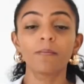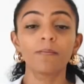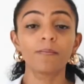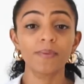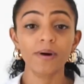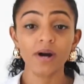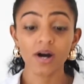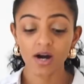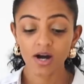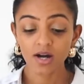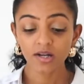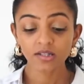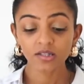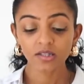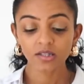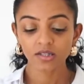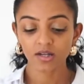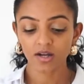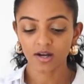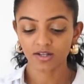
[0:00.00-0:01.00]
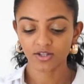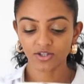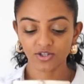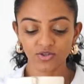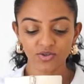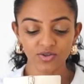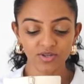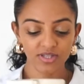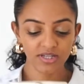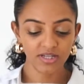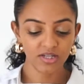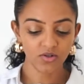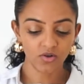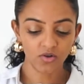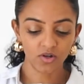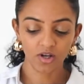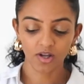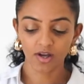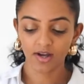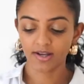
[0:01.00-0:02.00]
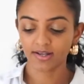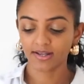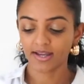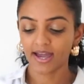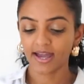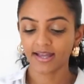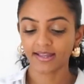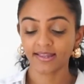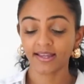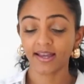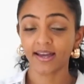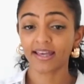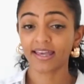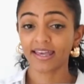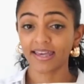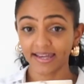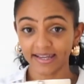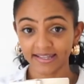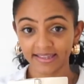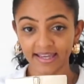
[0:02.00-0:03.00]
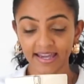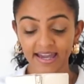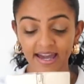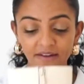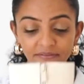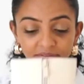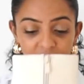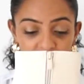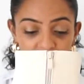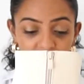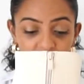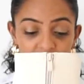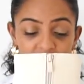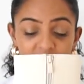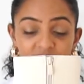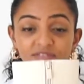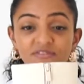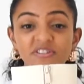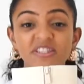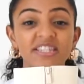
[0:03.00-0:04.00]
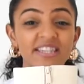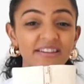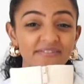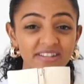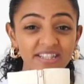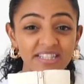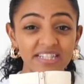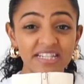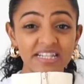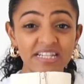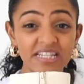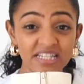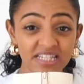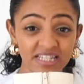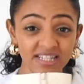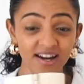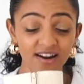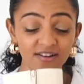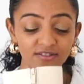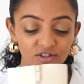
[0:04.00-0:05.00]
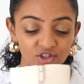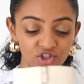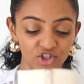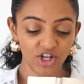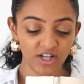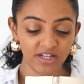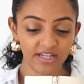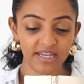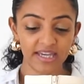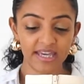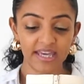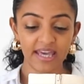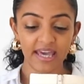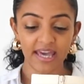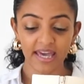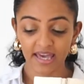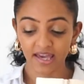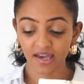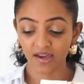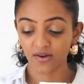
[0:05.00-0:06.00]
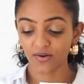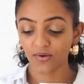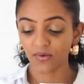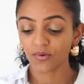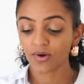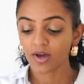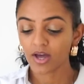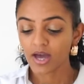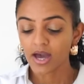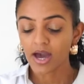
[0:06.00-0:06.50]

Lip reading: but I saw these online, and again, they have that kind of 70s style, the chunky heel,